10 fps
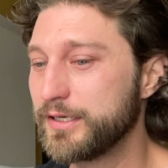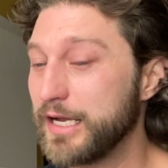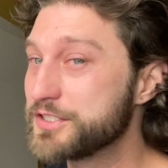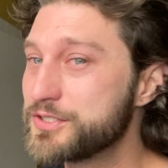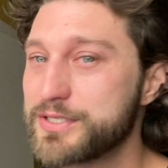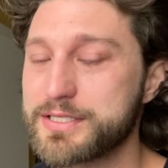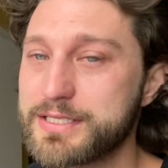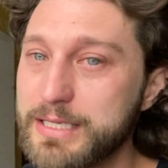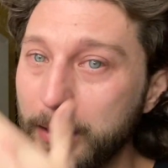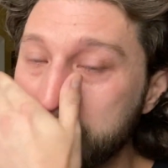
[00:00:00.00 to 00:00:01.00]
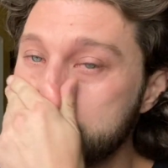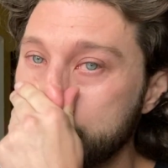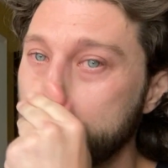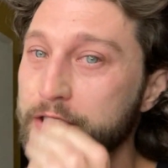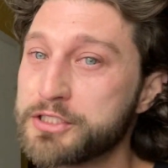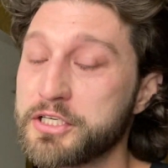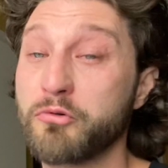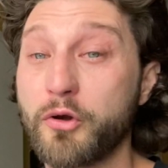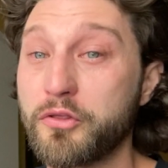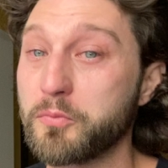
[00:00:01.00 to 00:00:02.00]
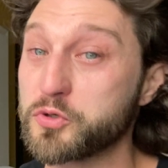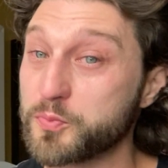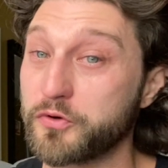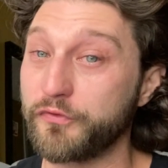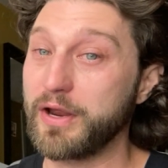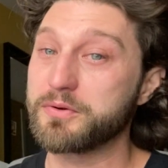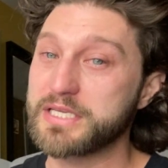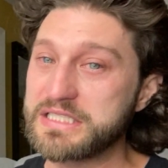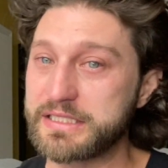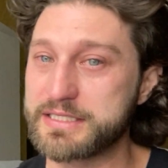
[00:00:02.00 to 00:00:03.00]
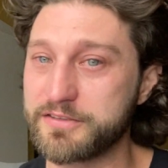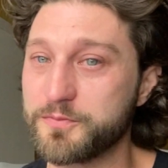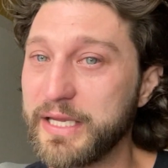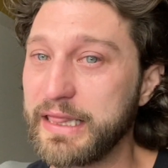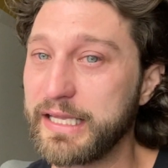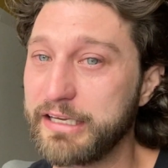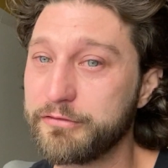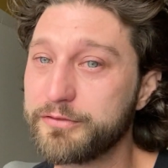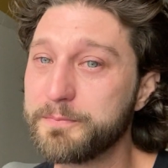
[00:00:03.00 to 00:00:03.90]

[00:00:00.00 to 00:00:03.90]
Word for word: as you can see, I'm experiencing one of the most profound healings in my life.